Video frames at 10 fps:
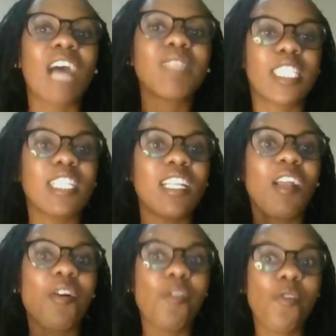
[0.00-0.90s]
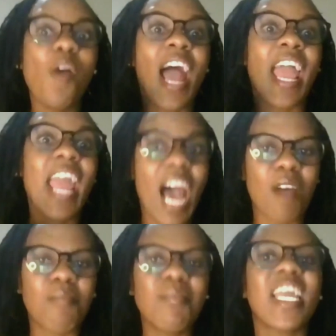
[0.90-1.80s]
I am still who
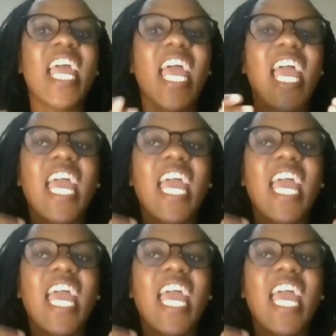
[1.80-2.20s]
I am,